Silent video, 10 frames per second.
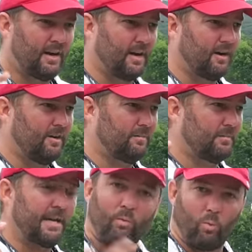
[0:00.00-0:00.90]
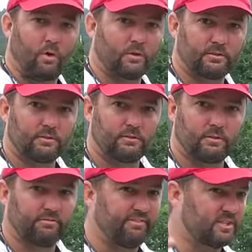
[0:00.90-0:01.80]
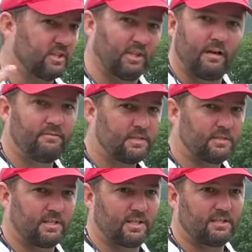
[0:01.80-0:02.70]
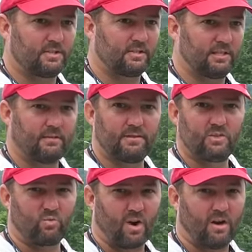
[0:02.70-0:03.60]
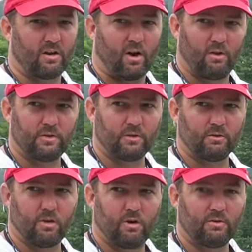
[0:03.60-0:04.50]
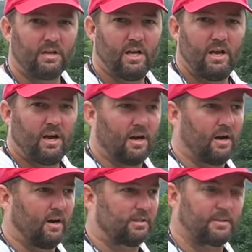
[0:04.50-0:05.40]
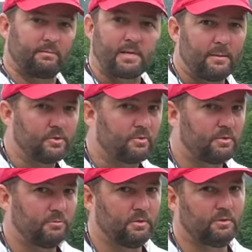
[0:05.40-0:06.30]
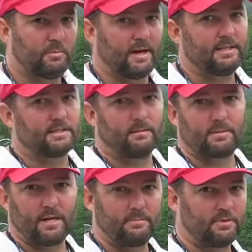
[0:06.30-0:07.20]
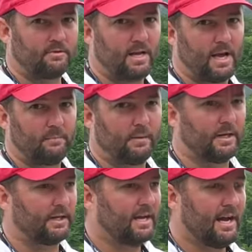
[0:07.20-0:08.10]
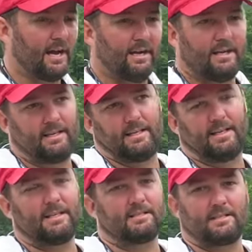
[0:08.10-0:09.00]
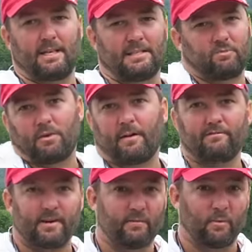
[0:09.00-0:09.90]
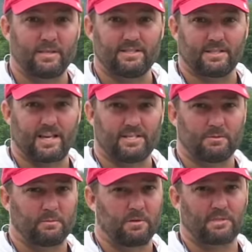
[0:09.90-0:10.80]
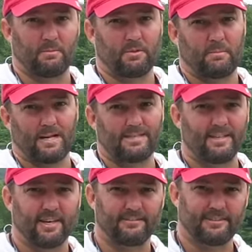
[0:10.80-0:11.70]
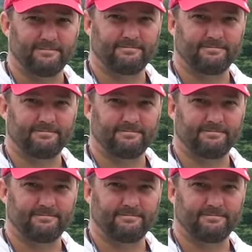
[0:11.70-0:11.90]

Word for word: Um, it works. The fish love these things, love this rock all year long. Uh, sometimes they're in the mood to bite and sometimes they're not, but it is, it's one of my favorite ways to catch them, especially when the bite's tough.